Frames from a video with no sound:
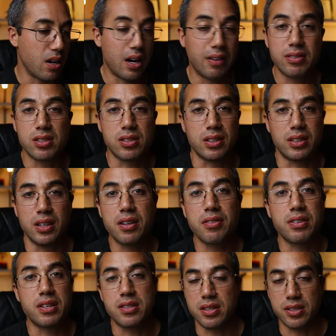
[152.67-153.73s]
obviously, none of
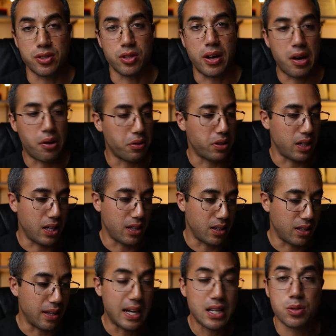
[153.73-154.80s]
these things are healthy, and
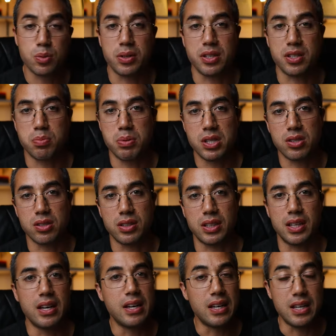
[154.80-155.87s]
the last one,
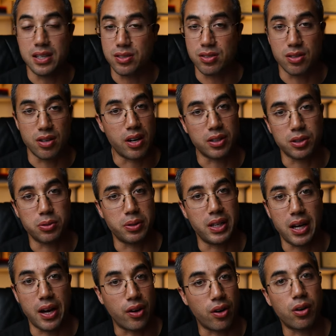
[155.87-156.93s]
especially, is not great
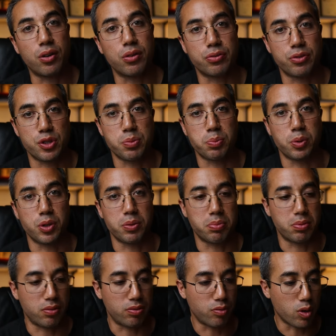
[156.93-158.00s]
at all for sport
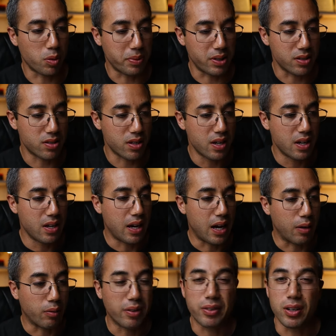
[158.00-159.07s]
performance.
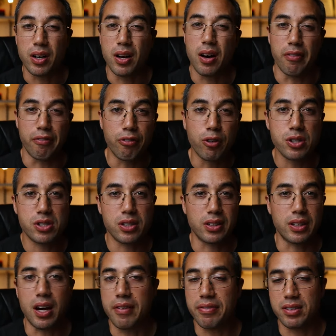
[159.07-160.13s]
However,
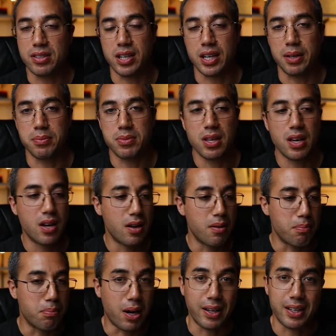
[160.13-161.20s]
unfortunately, oftentimes,
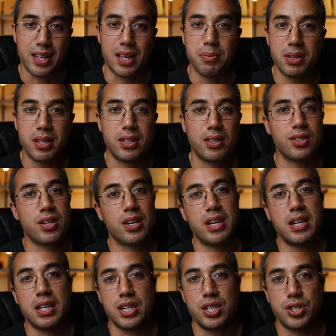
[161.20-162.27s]
body image
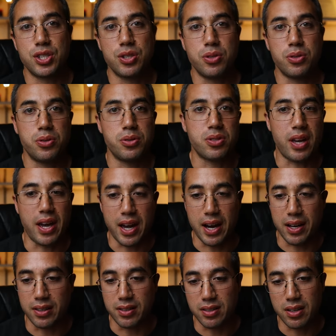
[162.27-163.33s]
issues
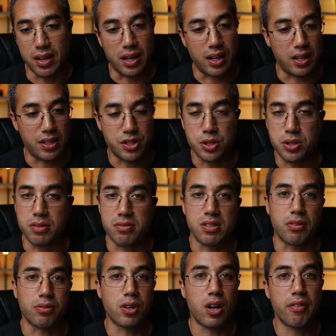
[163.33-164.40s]
and uh, issues of
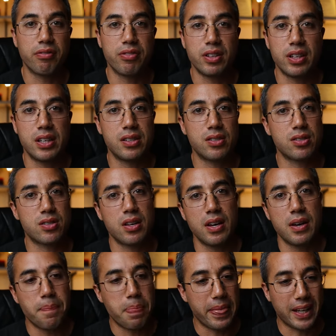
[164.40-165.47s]
self confidence
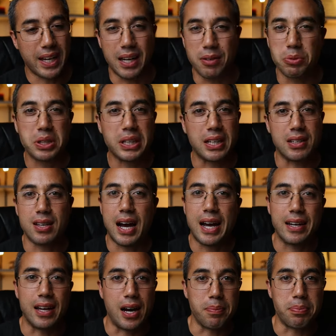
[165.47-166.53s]
can really get
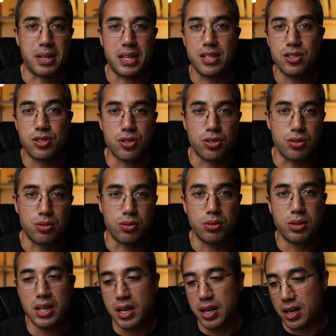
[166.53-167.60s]
tied up into
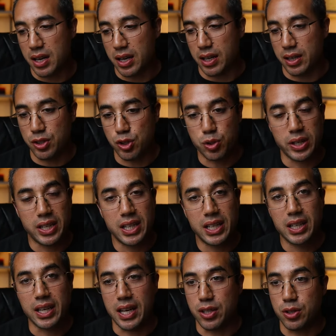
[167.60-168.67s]
uh,
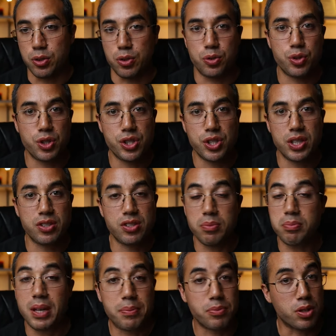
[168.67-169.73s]
training and nutrition.
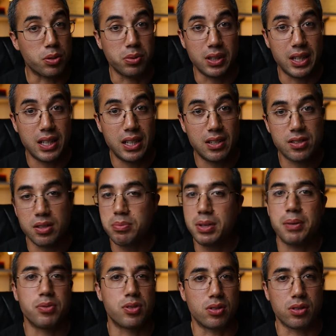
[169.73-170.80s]
Sometimes they're related,
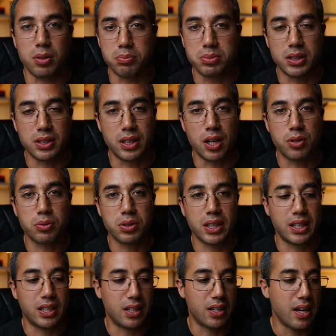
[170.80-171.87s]
sometimes they're completely
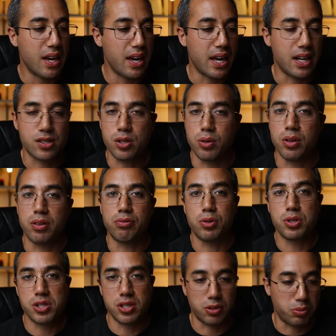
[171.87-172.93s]
unrelated. And so,
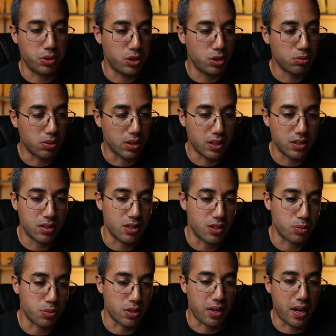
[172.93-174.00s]
unfortunately, we do run into
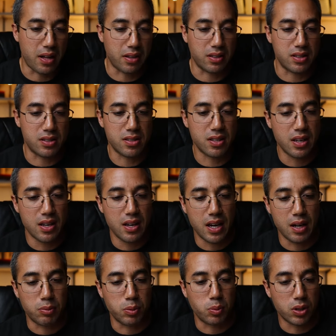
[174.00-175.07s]
this with our athletes,
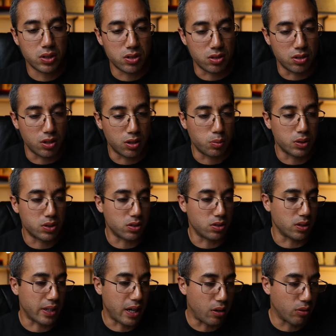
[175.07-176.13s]
and we want to know what to
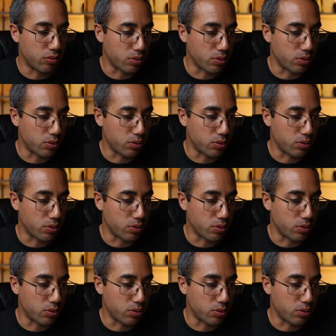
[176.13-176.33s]
look out